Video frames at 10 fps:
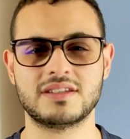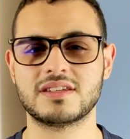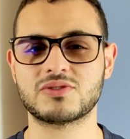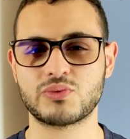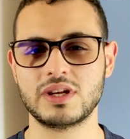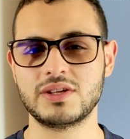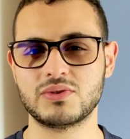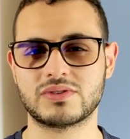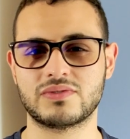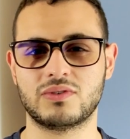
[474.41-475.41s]
This is really
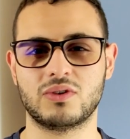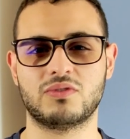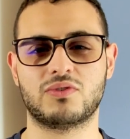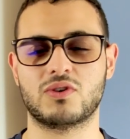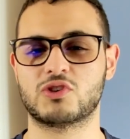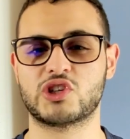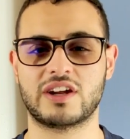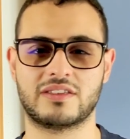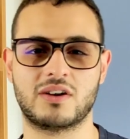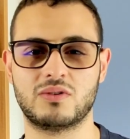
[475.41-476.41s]
useful for
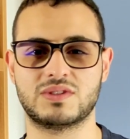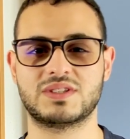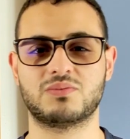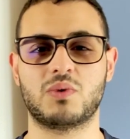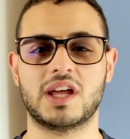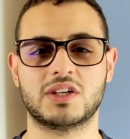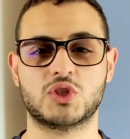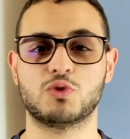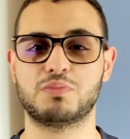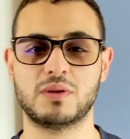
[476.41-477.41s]
shared notes when
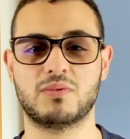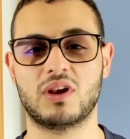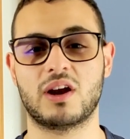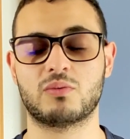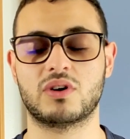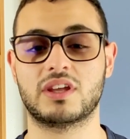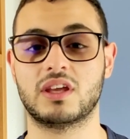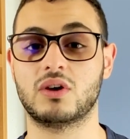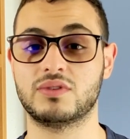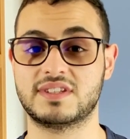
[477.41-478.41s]
2 people are
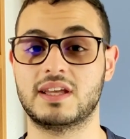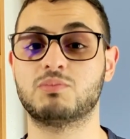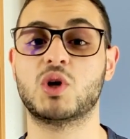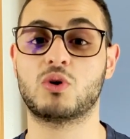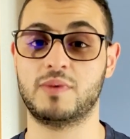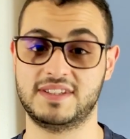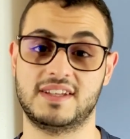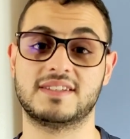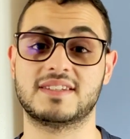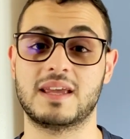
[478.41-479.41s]
working on the same document
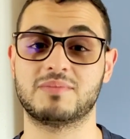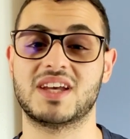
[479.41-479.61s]
at the same